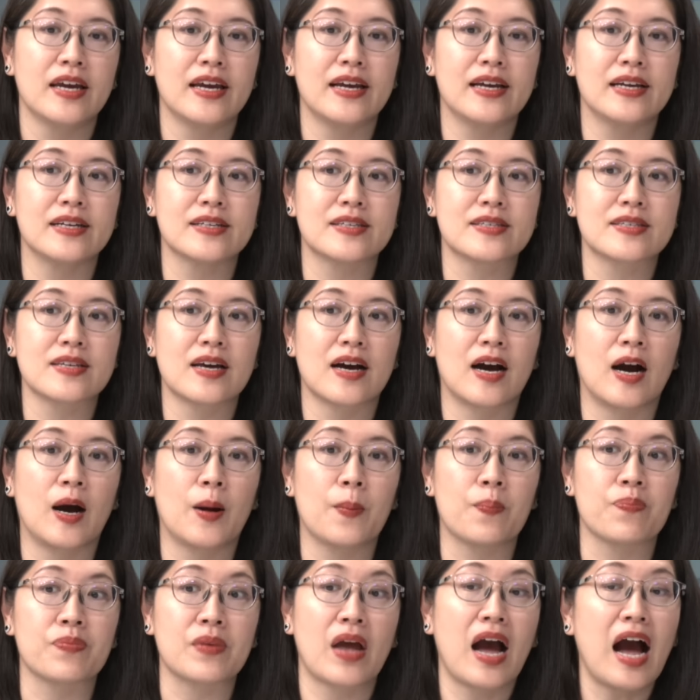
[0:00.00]
is
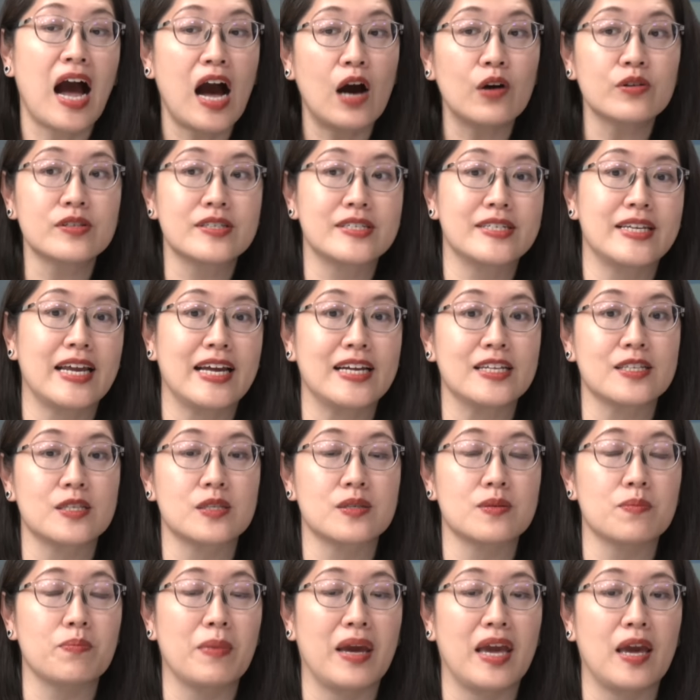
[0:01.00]
how
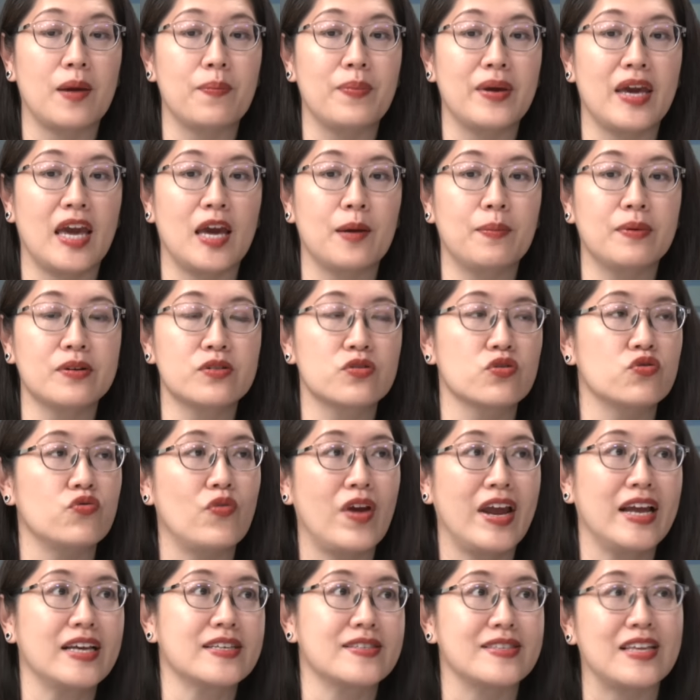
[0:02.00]
states may be able to
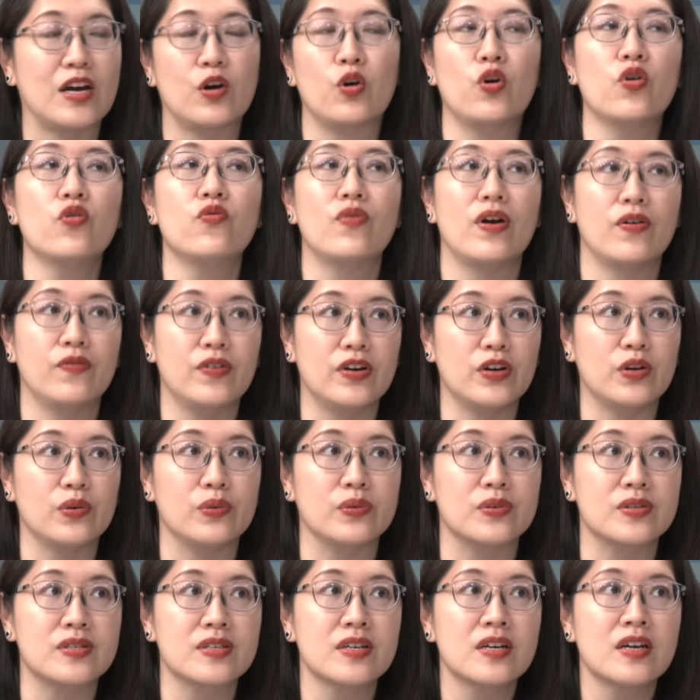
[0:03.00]
raise their own
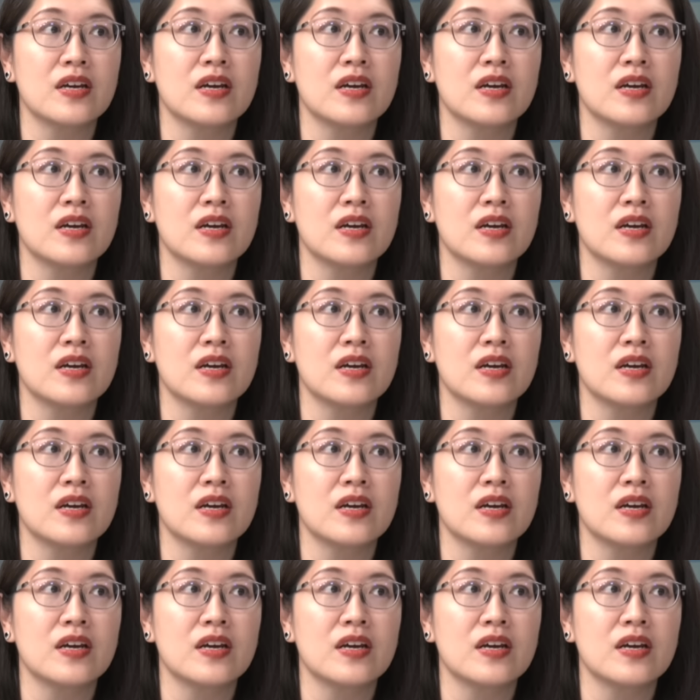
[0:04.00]
revenues.